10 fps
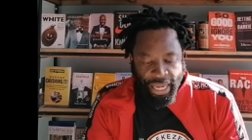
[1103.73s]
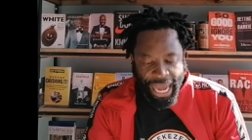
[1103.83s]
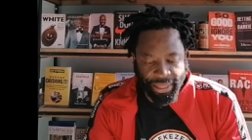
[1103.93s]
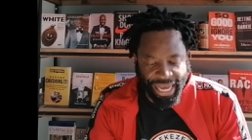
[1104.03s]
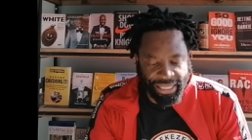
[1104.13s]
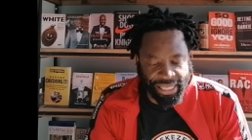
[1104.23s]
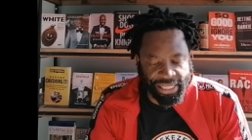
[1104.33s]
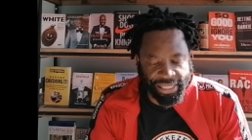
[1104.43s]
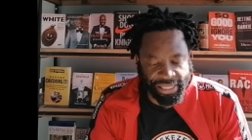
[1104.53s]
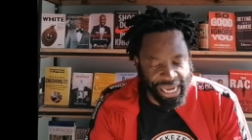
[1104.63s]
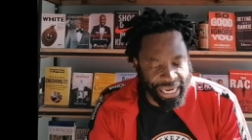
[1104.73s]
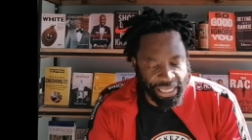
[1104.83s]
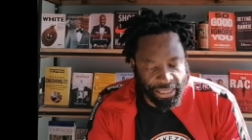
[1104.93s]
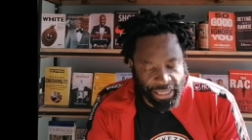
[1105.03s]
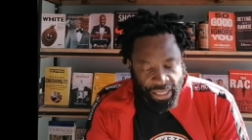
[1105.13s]
and that
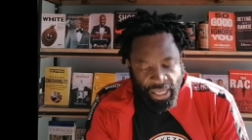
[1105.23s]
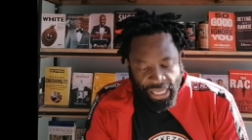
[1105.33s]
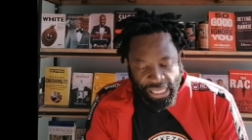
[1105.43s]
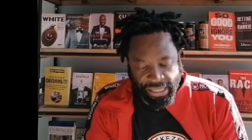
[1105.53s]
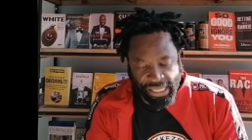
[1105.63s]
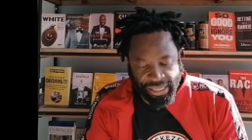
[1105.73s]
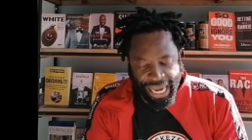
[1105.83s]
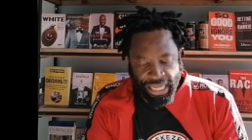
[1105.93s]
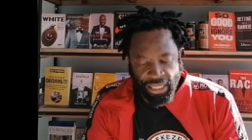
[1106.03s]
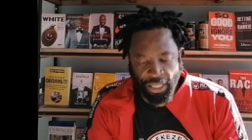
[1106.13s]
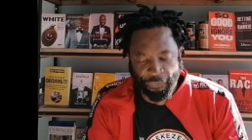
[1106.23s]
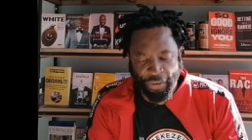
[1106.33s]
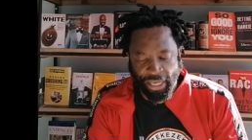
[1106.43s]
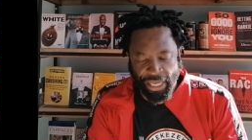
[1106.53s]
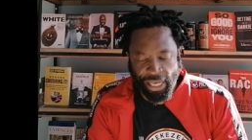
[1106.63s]
Christianity is a
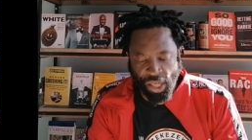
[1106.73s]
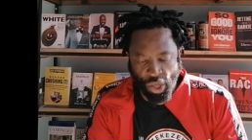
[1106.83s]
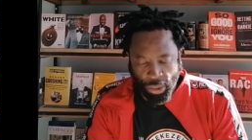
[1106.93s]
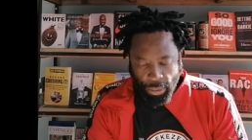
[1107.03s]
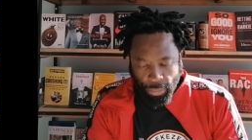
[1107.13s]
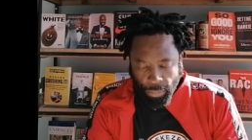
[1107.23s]
scientific religion.